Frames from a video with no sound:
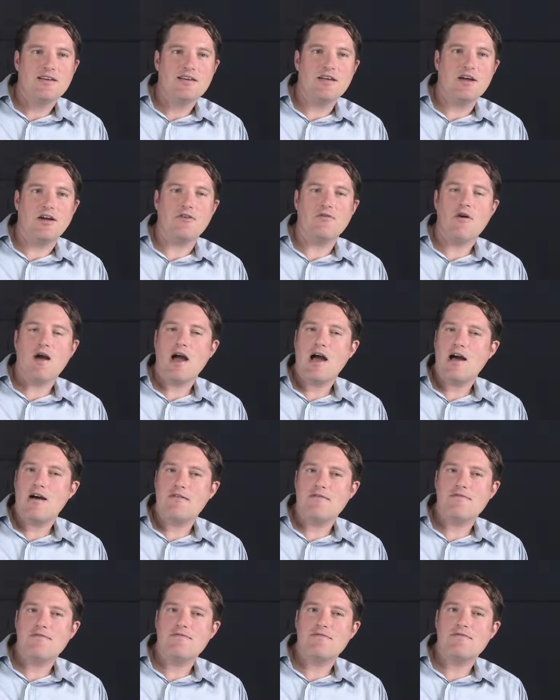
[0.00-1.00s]
you know, you
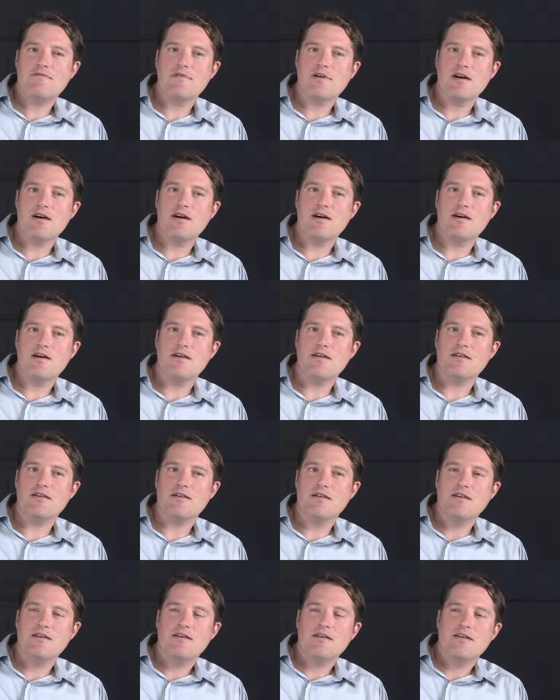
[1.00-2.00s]
have,
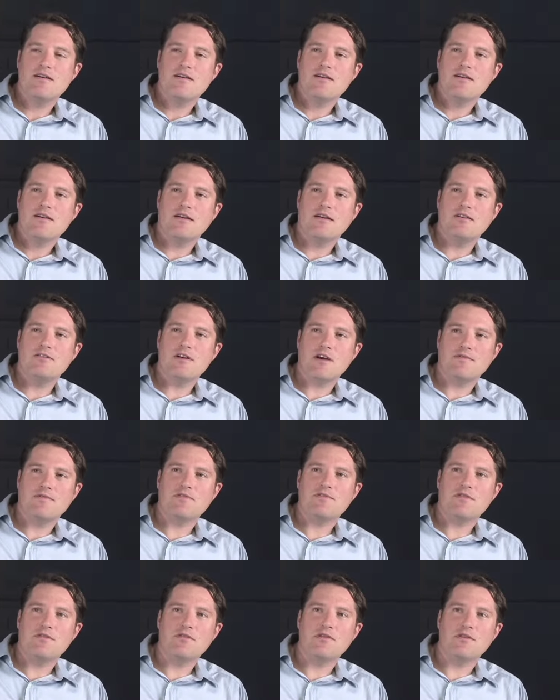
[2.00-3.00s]
in a
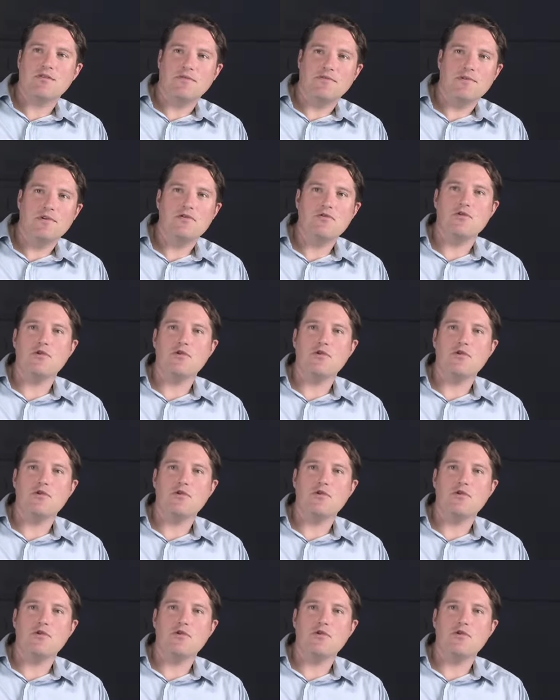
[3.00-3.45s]
Jeffersonian view,